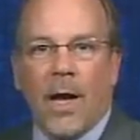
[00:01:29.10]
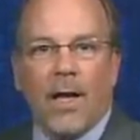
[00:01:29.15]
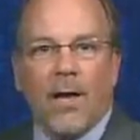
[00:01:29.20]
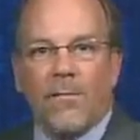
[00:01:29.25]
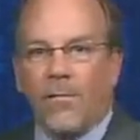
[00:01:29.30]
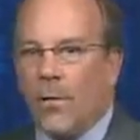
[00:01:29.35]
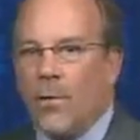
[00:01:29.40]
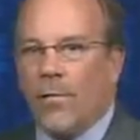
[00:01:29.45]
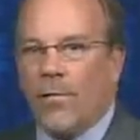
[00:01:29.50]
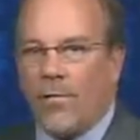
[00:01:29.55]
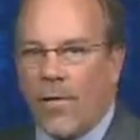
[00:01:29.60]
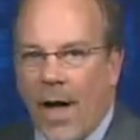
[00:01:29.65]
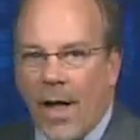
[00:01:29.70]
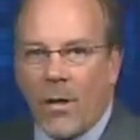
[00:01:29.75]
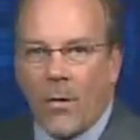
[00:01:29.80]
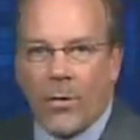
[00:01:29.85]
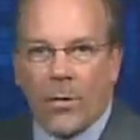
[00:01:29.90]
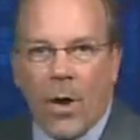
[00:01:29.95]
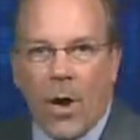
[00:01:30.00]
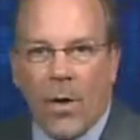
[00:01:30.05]
If you
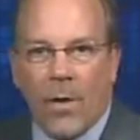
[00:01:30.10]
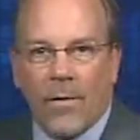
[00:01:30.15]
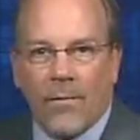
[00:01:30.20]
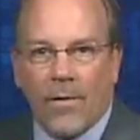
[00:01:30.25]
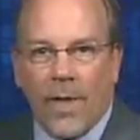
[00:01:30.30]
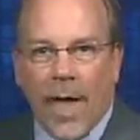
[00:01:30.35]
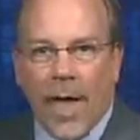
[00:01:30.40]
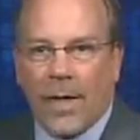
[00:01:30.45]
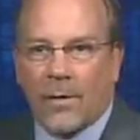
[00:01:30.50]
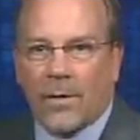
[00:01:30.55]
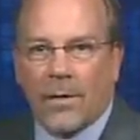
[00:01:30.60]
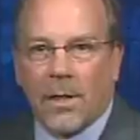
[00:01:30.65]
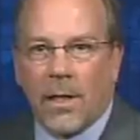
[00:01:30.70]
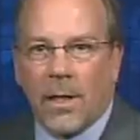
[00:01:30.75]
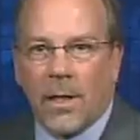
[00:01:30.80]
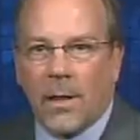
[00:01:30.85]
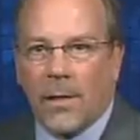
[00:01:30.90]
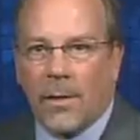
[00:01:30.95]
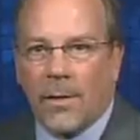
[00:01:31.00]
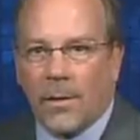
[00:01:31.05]
followed all of that,
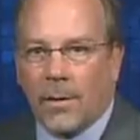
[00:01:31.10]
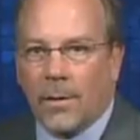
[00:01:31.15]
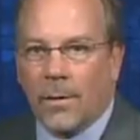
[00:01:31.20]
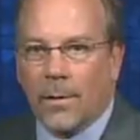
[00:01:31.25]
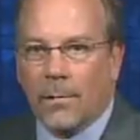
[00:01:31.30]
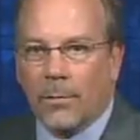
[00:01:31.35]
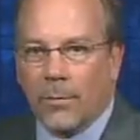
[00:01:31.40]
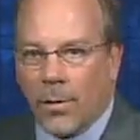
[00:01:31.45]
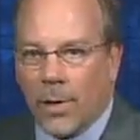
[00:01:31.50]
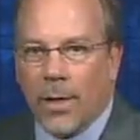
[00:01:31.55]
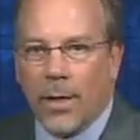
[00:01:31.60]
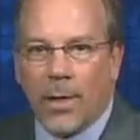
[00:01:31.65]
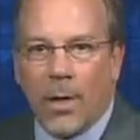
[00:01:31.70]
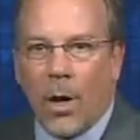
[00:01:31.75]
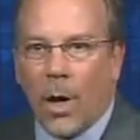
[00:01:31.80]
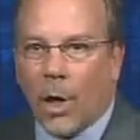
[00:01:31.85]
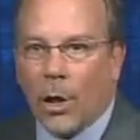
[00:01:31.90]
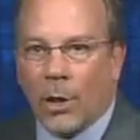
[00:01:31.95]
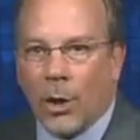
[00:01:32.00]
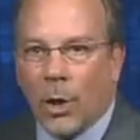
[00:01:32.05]
you're pretty
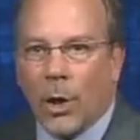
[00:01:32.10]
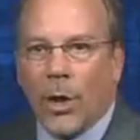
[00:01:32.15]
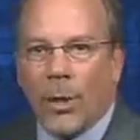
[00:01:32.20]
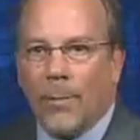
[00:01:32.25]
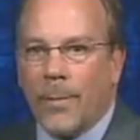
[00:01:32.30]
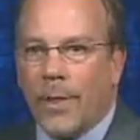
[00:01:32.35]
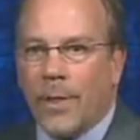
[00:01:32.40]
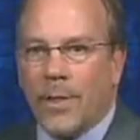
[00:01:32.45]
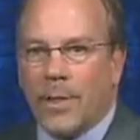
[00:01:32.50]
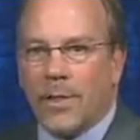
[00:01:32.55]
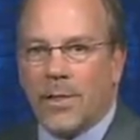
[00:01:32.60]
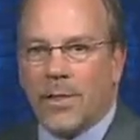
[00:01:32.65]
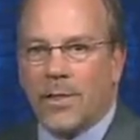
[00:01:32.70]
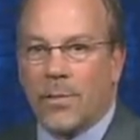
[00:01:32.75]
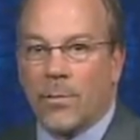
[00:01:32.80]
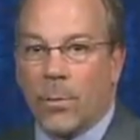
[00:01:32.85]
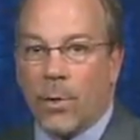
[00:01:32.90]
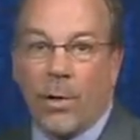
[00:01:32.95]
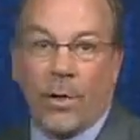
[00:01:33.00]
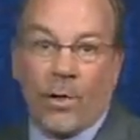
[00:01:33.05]
darn good, because
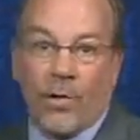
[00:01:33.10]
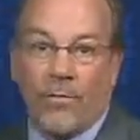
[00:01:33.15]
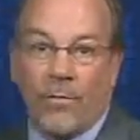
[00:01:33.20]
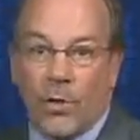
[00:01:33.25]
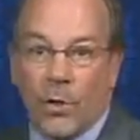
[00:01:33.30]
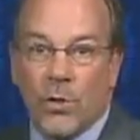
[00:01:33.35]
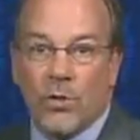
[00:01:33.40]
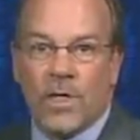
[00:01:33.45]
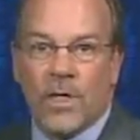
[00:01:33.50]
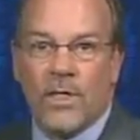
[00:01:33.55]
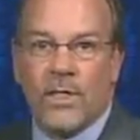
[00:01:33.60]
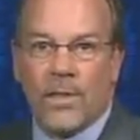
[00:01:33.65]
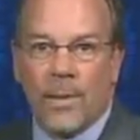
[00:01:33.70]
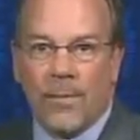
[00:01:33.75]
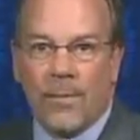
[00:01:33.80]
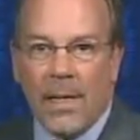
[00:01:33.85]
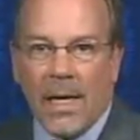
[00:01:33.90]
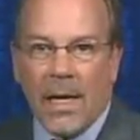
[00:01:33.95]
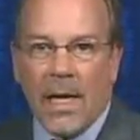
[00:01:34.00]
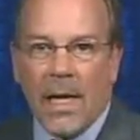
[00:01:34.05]
it's real confusing to
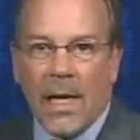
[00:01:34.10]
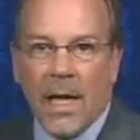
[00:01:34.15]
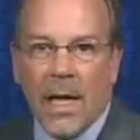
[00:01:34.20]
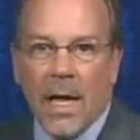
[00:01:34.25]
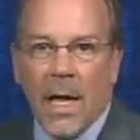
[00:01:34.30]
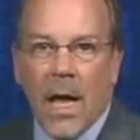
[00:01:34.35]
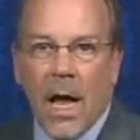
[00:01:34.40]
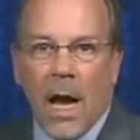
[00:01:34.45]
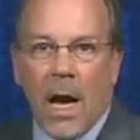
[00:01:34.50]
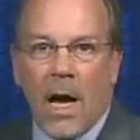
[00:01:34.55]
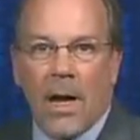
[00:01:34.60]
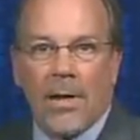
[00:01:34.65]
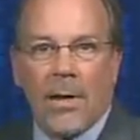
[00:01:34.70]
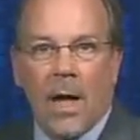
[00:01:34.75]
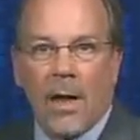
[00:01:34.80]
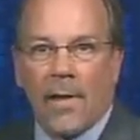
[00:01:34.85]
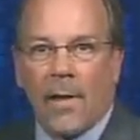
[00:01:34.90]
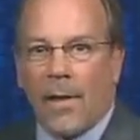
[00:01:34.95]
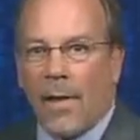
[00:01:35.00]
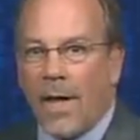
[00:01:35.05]
me
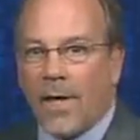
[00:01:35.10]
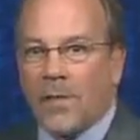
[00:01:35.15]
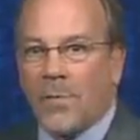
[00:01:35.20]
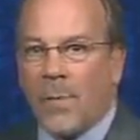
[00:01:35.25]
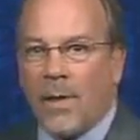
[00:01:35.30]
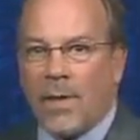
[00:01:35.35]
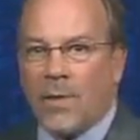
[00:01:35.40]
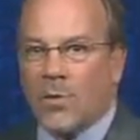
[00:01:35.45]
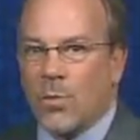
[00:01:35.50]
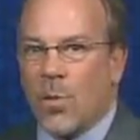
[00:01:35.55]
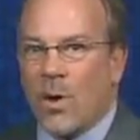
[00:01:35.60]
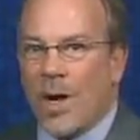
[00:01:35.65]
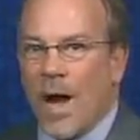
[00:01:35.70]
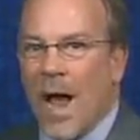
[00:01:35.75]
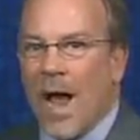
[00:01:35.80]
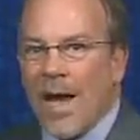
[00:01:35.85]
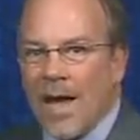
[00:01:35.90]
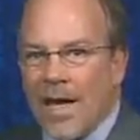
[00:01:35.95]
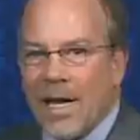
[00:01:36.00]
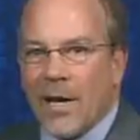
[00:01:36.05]
nonetheless, because when
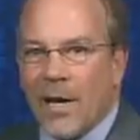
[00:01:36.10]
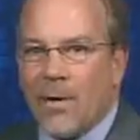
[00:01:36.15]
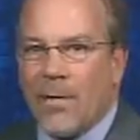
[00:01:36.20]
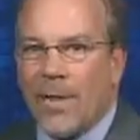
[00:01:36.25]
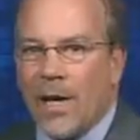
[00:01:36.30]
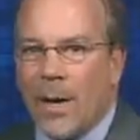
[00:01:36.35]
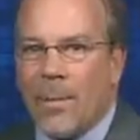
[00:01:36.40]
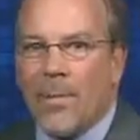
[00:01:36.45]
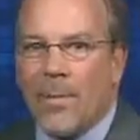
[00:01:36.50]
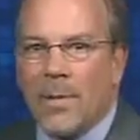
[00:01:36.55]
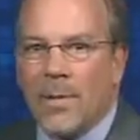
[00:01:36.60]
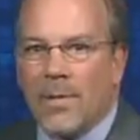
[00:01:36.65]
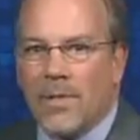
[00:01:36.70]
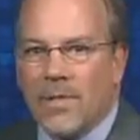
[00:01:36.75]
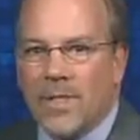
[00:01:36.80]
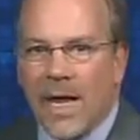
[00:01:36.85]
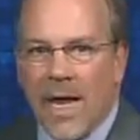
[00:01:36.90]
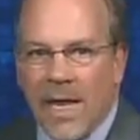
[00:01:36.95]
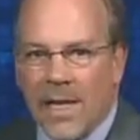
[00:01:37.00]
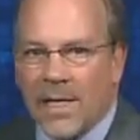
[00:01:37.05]
I hear them
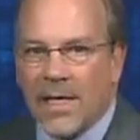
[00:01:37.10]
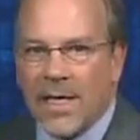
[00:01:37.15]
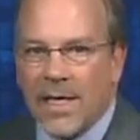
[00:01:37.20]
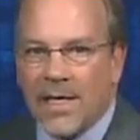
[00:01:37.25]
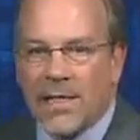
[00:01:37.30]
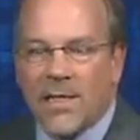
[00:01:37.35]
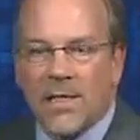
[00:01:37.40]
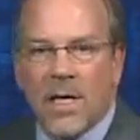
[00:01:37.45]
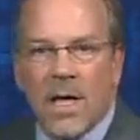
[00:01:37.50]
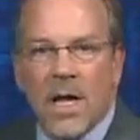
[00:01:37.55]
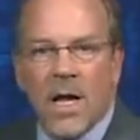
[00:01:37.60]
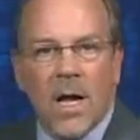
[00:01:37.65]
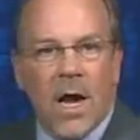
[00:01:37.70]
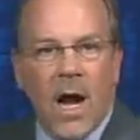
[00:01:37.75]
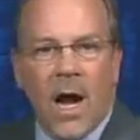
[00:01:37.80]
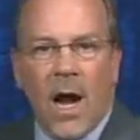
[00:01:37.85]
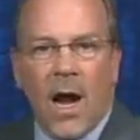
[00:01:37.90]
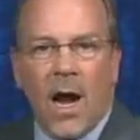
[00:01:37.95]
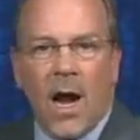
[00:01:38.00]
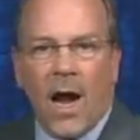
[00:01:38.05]
say this,
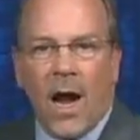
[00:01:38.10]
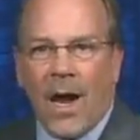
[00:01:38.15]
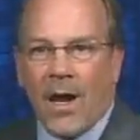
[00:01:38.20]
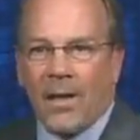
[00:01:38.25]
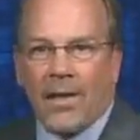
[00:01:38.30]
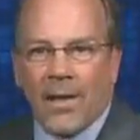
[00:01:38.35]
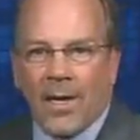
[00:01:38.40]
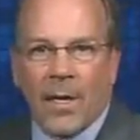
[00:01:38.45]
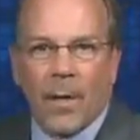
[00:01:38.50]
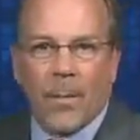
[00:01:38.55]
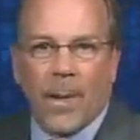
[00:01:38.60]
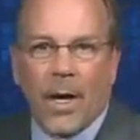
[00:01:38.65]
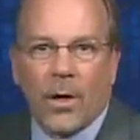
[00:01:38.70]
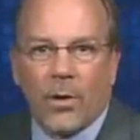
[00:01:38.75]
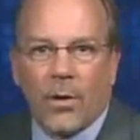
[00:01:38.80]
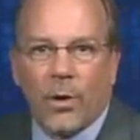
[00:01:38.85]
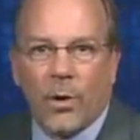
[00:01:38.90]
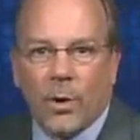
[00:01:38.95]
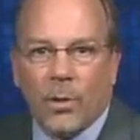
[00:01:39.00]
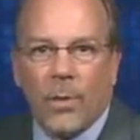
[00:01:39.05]
I think
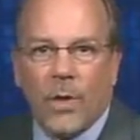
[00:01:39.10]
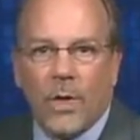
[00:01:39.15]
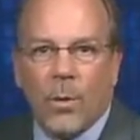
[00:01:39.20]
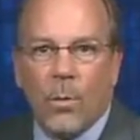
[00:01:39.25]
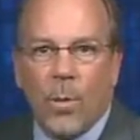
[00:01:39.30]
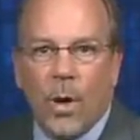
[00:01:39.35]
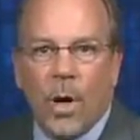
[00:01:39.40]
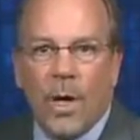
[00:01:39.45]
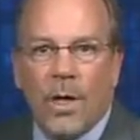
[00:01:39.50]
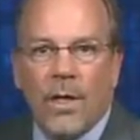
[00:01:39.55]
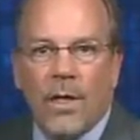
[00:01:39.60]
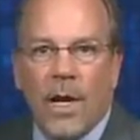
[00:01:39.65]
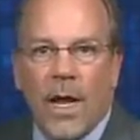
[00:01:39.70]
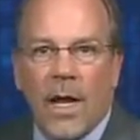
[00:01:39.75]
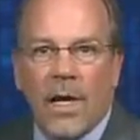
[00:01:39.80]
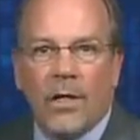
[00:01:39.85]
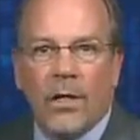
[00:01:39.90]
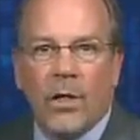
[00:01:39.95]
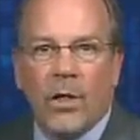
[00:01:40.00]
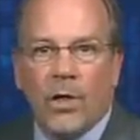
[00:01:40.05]
about QE1
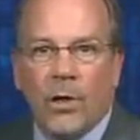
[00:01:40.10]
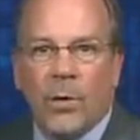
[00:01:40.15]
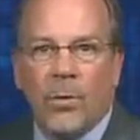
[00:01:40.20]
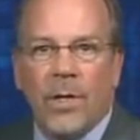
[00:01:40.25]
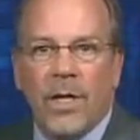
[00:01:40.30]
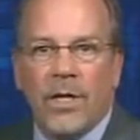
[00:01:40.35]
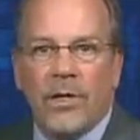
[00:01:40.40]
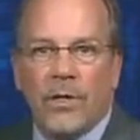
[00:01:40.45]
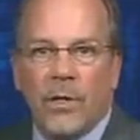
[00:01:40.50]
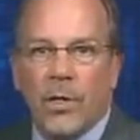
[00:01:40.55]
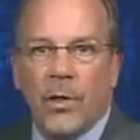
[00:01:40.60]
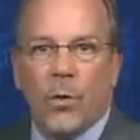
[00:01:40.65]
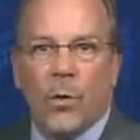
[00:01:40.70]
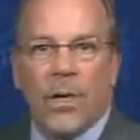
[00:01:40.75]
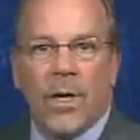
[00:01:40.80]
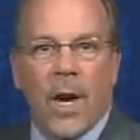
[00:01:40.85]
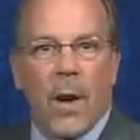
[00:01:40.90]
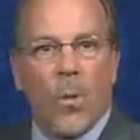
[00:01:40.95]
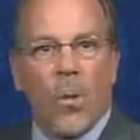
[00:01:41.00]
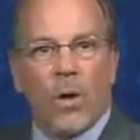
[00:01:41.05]
and
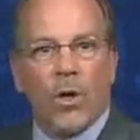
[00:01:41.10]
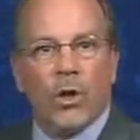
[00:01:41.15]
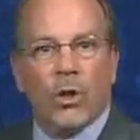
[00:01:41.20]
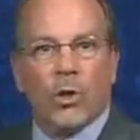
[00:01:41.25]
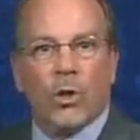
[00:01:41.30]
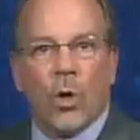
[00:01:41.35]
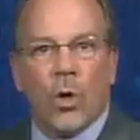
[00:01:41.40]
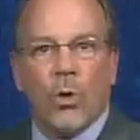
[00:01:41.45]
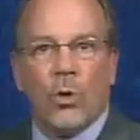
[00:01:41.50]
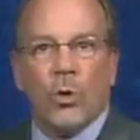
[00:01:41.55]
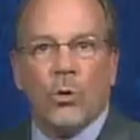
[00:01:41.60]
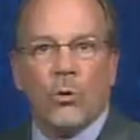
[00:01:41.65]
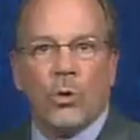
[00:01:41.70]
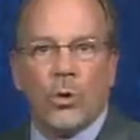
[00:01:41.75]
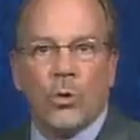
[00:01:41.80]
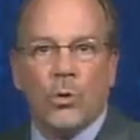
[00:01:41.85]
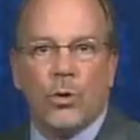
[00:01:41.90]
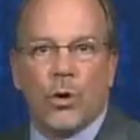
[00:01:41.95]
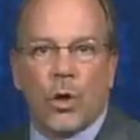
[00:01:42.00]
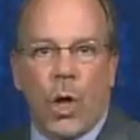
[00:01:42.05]
QE2. And I want to show you
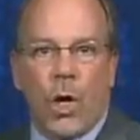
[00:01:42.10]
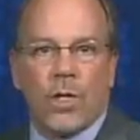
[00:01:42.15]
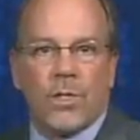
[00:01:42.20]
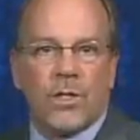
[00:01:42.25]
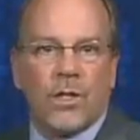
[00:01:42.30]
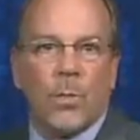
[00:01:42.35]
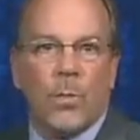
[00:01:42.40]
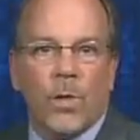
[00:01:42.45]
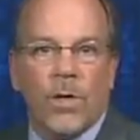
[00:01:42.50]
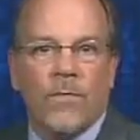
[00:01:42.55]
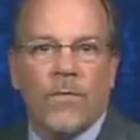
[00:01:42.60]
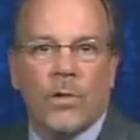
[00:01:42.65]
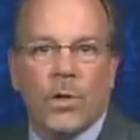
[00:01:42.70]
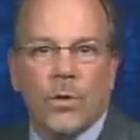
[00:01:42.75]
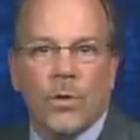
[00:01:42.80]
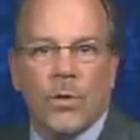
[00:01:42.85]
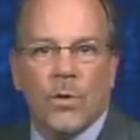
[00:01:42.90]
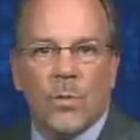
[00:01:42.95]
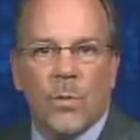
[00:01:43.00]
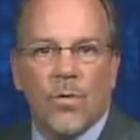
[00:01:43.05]
two charts that we've
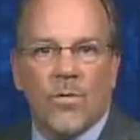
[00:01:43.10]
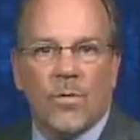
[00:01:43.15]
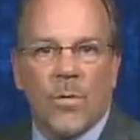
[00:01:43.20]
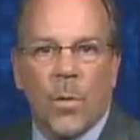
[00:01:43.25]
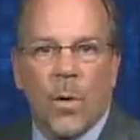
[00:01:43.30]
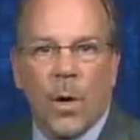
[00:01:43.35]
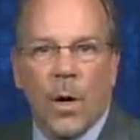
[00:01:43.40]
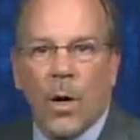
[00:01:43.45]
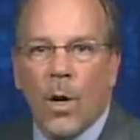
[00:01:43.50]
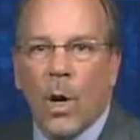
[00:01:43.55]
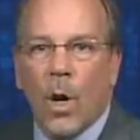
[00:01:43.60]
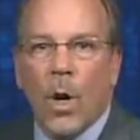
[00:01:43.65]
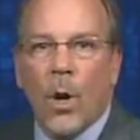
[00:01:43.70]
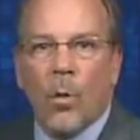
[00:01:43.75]
used before